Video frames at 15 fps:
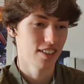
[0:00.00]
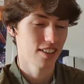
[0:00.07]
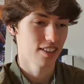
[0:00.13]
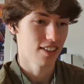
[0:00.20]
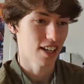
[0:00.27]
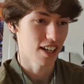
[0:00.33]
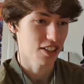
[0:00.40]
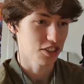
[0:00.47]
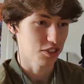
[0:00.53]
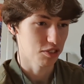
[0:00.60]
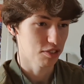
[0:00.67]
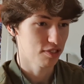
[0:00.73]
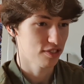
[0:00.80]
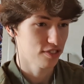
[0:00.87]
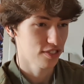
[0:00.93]
national
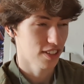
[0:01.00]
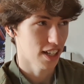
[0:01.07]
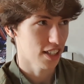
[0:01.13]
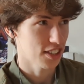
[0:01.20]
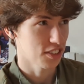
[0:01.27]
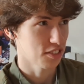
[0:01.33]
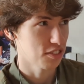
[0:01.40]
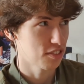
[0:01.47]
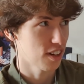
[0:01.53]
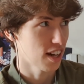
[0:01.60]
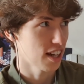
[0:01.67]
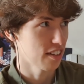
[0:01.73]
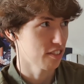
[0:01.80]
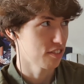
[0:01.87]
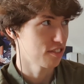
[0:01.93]

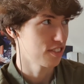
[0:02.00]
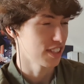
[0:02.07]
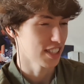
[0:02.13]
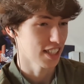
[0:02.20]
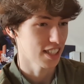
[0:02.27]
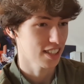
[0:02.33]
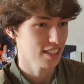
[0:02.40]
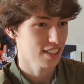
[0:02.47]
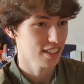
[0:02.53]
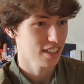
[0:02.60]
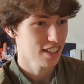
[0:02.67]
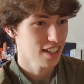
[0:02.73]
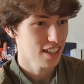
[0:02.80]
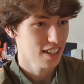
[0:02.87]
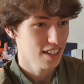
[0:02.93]
5 physics.
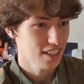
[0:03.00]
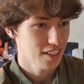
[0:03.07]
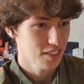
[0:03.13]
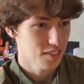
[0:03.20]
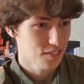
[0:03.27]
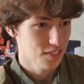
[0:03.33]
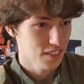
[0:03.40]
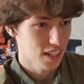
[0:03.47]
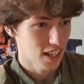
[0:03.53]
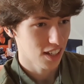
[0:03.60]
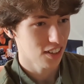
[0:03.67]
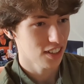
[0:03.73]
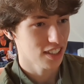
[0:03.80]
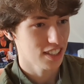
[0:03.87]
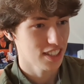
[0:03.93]
I
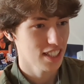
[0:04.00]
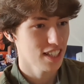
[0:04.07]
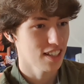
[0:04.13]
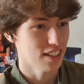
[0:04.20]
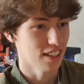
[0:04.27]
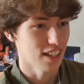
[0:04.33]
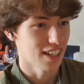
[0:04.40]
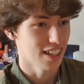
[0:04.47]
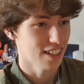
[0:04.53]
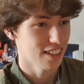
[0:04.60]
got a C in that.